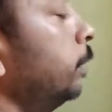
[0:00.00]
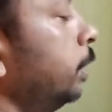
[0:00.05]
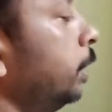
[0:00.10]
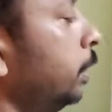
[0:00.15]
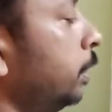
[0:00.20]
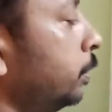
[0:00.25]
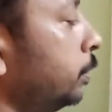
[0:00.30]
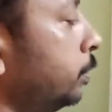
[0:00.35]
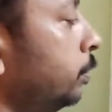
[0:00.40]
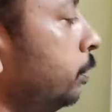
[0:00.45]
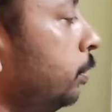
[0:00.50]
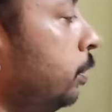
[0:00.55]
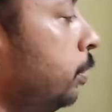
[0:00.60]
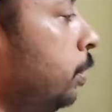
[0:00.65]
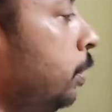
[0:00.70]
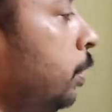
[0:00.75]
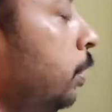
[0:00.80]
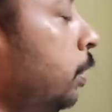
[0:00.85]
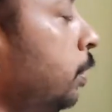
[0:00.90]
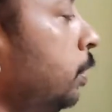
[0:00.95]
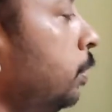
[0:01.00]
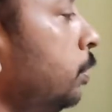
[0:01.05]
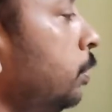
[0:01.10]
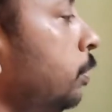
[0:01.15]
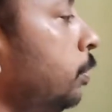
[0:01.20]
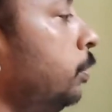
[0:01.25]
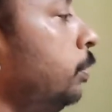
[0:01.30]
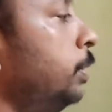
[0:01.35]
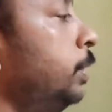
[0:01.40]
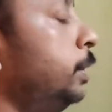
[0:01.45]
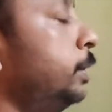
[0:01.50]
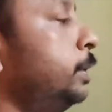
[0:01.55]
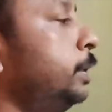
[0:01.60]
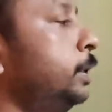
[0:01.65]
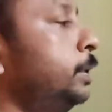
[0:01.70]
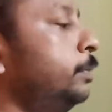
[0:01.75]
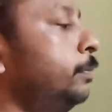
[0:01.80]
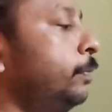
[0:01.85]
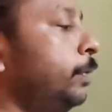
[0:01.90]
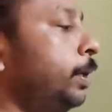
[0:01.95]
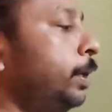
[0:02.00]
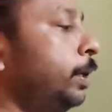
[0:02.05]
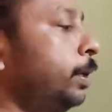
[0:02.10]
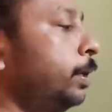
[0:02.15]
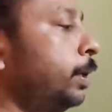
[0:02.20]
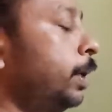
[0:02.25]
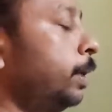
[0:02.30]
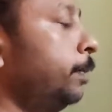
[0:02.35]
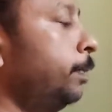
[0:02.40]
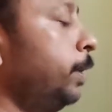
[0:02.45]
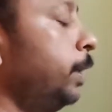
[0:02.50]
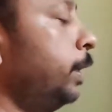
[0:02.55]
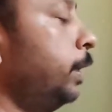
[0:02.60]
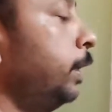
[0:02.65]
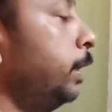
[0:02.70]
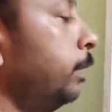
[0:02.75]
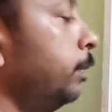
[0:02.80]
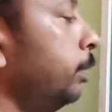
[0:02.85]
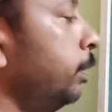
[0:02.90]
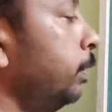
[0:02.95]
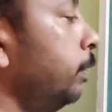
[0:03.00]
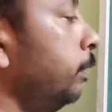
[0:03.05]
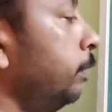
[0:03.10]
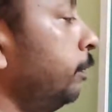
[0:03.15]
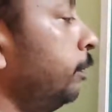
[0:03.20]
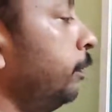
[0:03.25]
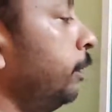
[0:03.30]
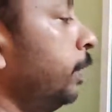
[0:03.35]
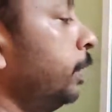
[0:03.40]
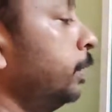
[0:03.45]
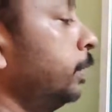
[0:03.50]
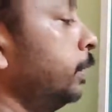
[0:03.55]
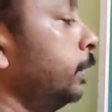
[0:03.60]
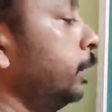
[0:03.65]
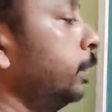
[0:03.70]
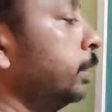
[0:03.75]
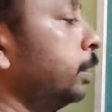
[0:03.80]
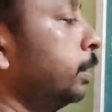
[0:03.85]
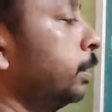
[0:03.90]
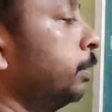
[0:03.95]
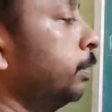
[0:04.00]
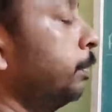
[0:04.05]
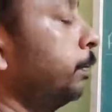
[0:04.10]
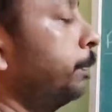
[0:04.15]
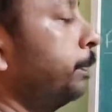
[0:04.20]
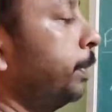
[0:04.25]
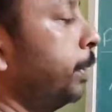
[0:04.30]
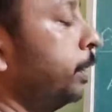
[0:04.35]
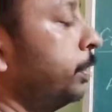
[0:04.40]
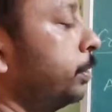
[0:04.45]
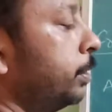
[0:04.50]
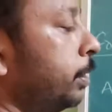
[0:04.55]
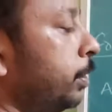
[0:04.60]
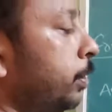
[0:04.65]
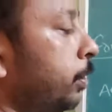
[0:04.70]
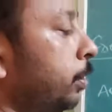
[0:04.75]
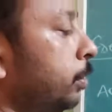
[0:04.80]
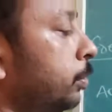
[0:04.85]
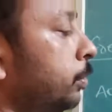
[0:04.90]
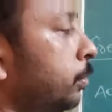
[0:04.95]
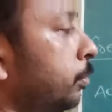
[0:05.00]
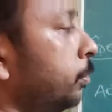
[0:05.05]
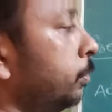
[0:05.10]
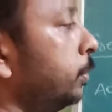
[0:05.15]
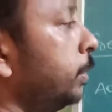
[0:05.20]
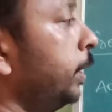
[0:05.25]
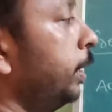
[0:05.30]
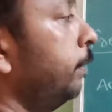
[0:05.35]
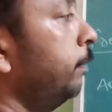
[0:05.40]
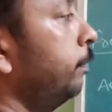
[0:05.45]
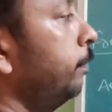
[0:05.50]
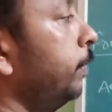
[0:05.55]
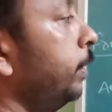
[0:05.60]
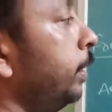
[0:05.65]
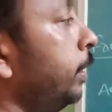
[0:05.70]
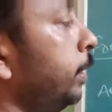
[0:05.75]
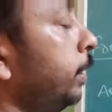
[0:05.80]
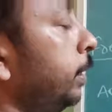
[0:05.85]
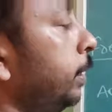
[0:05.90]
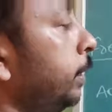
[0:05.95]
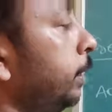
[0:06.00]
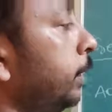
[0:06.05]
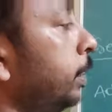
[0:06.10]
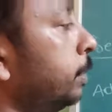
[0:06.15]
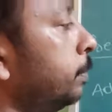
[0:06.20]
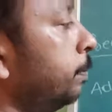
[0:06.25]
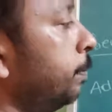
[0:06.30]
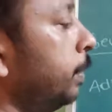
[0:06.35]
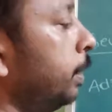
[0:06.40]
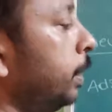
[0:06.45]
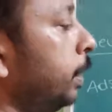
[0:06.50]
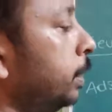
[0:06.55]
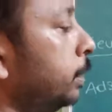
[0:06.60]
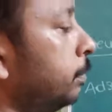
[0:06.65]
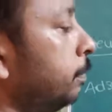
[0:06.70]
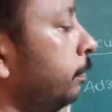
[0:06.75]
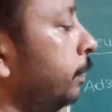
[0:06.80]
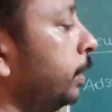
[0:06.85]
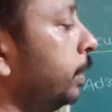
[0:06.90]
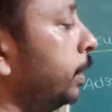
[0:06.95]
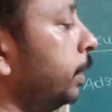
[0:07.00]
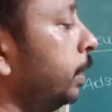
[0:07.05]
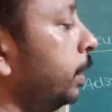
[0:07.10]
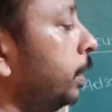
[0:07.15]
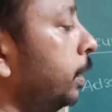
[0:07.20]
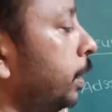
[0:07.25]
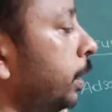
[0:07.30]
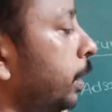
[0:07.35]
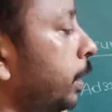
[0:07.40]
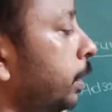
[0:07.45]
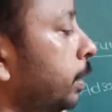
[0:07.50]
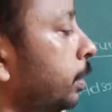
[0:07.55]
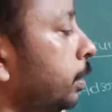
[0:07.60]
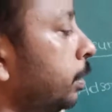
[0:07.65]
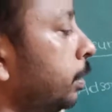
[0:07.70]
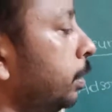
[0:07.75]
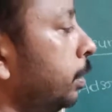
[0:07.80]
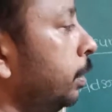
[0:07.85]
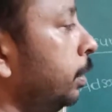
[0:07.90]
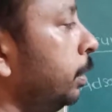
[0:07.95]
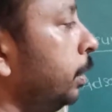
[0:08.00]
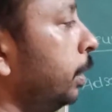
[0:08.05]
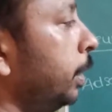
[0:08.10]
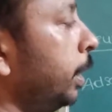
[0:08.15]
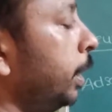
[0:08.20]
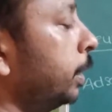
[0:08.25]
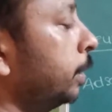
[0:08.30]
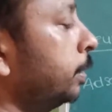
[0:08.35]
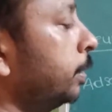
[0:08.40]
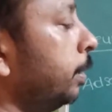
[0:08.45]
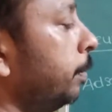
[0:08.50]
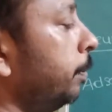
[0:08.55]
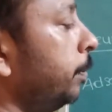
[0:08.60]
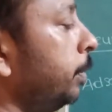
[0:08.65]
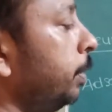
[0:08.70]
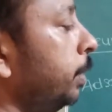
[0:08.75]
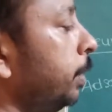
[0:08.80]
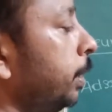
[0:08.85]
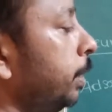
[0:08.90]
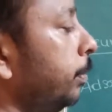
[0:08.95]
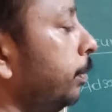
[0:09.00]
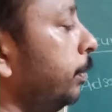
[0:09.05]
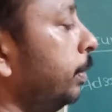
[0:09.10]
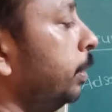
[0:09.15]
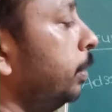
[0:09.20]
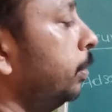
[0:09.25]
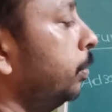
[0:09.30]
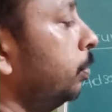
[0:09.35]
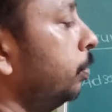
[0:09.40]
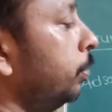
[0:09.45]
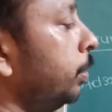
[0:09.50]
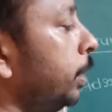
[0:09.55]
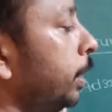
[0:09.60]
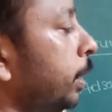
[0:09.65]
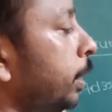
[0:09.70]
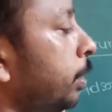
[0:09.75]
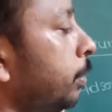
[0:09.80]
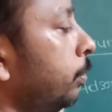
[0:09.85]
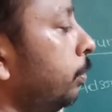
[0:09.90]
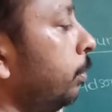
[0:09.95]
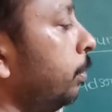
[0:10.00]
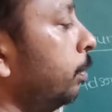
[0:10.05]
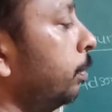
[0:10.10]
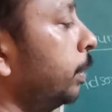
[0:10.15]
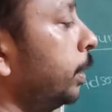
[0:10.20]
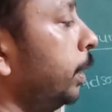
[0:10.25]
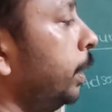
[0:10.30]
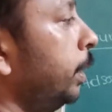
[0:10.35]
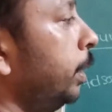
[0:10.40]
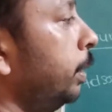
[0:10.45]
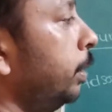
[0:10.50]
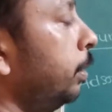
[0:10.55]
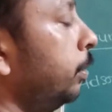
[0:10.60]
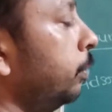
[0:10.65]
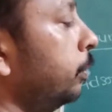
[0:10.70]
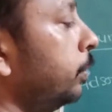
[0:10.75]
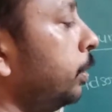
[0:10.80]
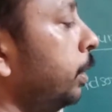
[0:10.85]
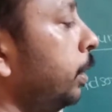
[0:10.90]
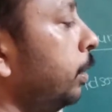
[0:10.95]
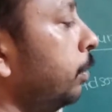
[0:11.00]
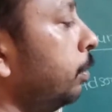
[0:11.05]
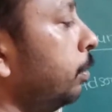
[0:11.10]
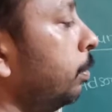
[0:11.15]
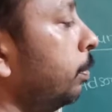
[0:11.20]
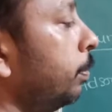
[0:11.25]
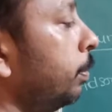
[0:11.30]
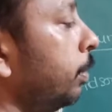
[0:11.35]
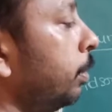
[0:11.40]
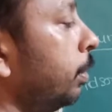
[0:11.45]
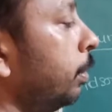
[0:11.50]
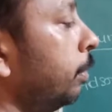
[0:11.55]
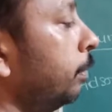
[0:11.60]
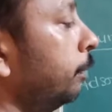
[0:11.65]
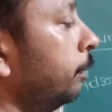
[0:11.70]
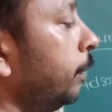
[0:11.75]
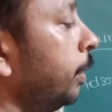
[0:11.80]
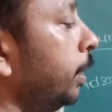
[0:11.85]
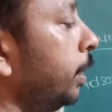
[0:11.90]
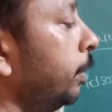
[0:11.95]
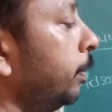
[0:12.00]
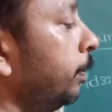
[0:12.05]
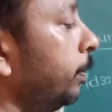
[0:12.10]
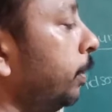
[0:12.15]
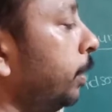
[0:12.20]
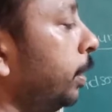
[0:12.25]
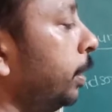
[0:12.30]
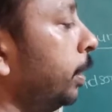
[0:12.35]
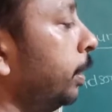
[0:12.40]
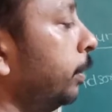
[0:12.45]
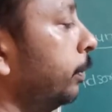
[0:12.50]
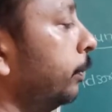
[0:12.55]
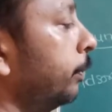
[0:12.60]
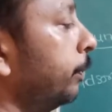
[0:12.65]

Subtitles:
Understood? So this is where applicable for the pressure also. Same way, in this place we can take x upon m into k into c to the power of 1 upon n.